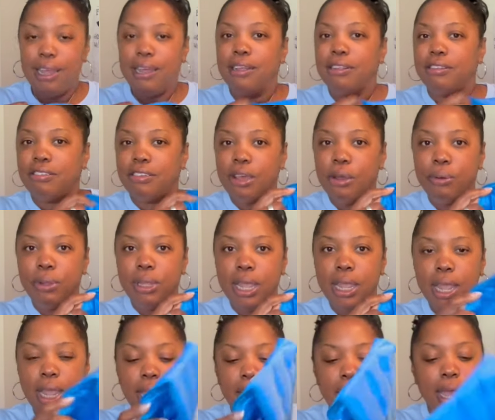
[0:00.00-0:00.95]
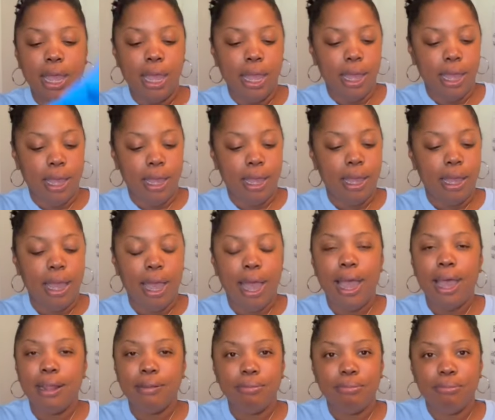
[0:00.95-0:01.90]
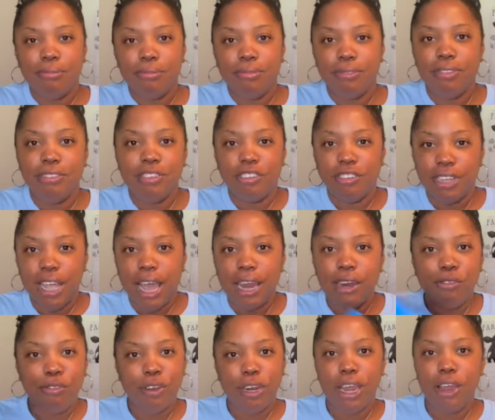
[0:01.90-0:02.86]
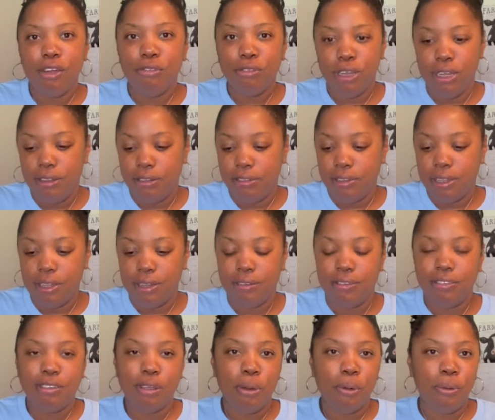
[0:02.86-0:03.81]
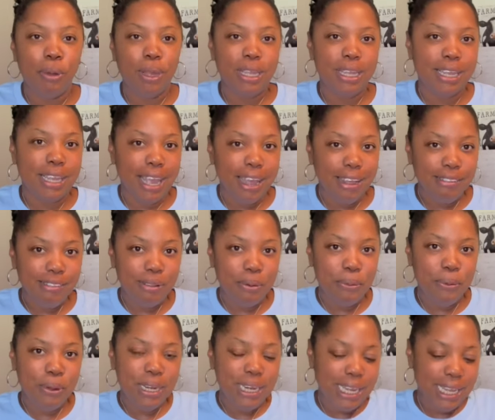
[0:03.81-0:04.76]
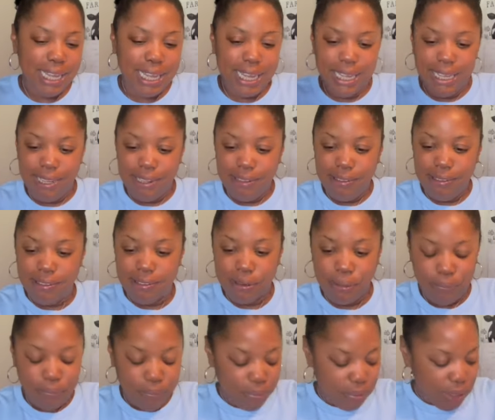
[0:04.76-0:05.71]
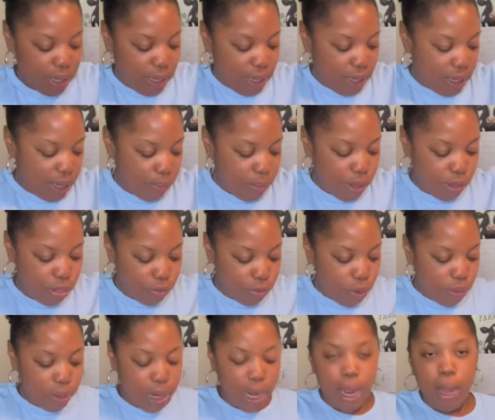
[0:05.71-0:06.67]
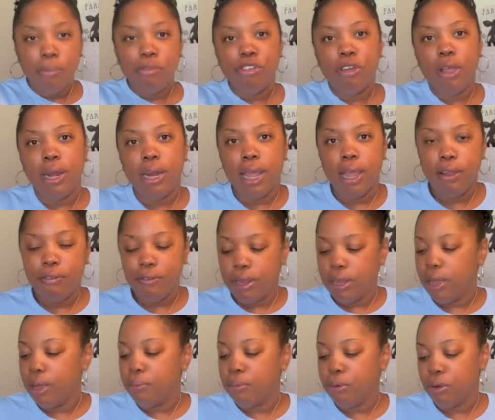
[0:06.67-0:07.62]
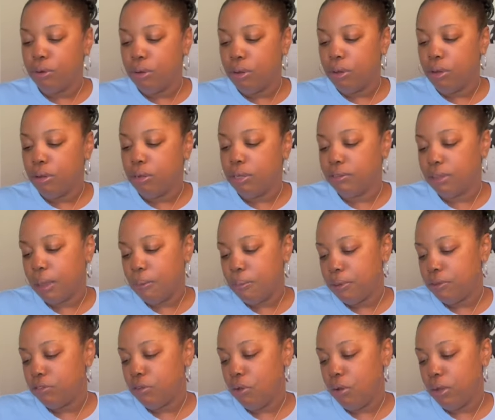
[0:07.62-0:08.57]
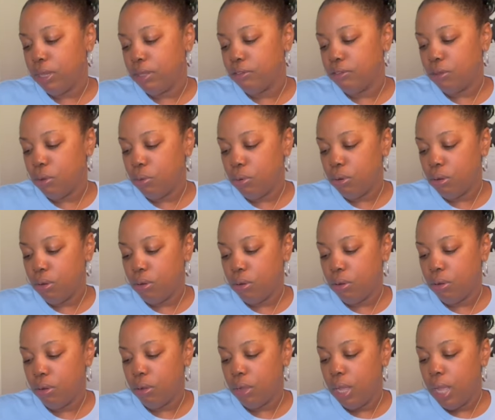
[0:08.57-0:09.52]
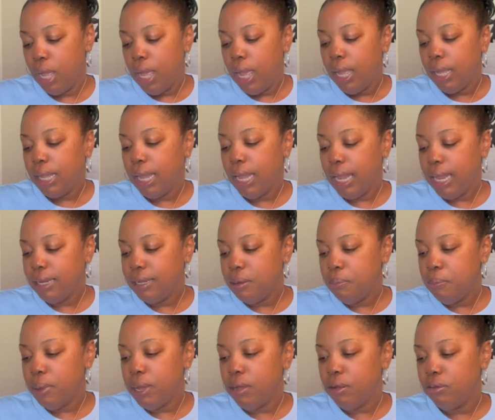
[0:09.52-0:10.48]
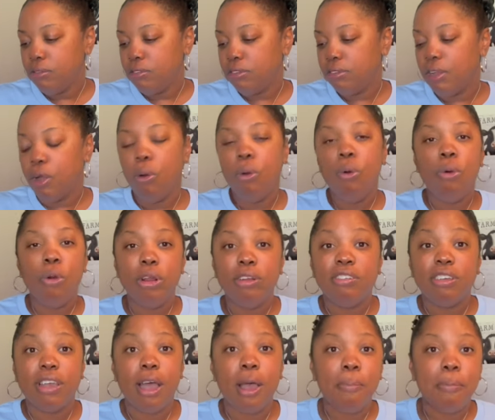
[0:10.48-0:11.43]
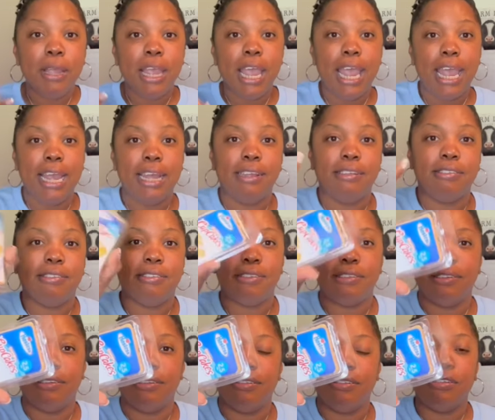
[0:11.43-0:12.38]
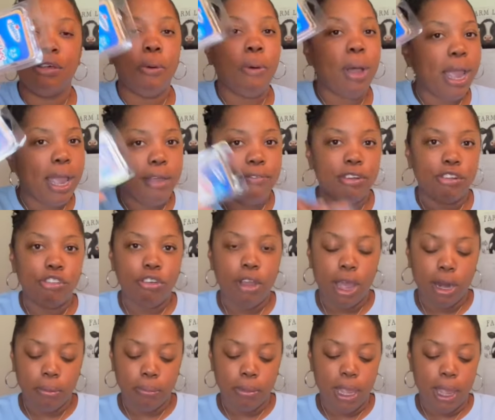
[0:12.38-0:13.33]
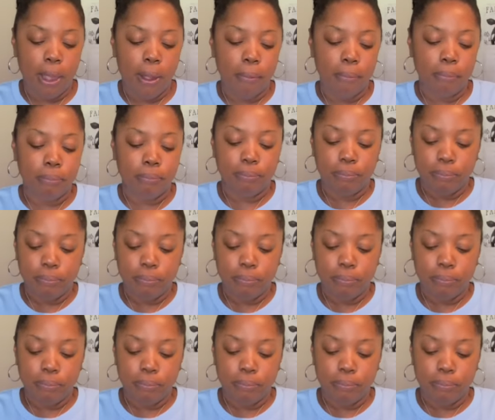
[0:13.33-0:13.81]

So yeah, I just got it for that reason. So yes, on these. Let me throw that. I'm trying to hurry up, girl, because I've been talking so long. Candy melts, the orange cupcakes. So I haven't tried them yet.